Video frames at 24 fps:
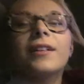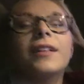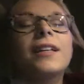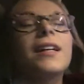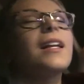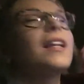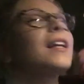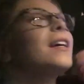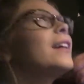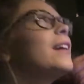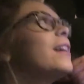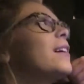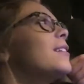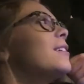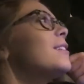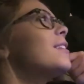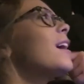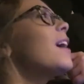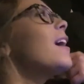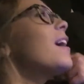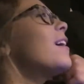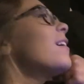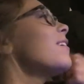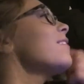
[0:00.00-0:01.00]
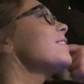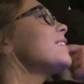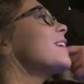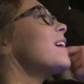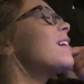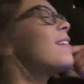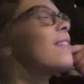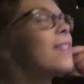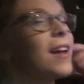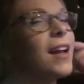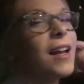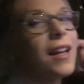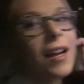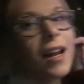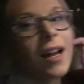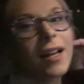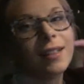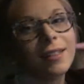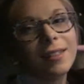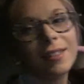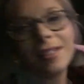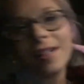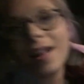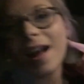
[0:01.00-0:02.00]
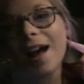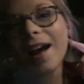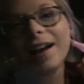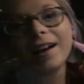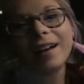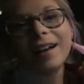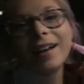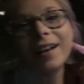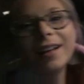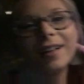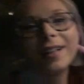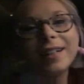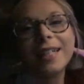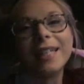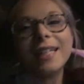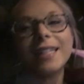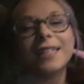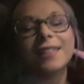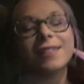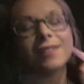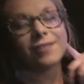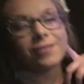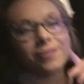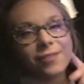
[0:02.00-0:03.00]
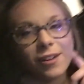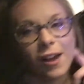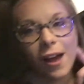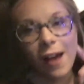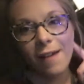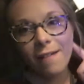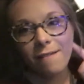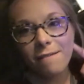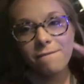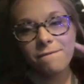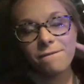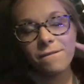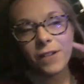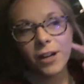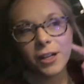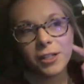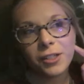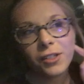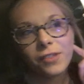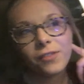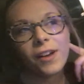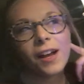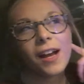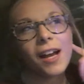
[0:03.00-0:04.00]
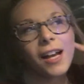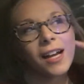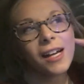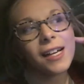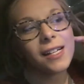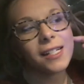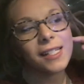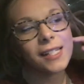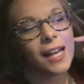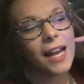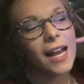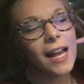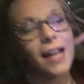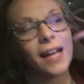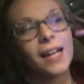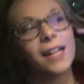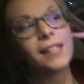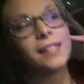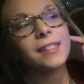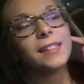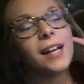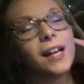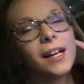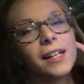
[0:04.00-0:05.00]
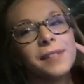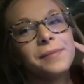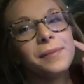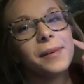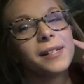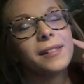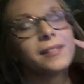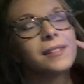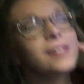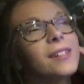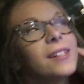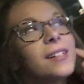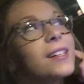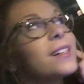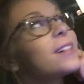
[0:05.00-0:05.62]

Getting ourselves a late night snack of french fries and honey mustard.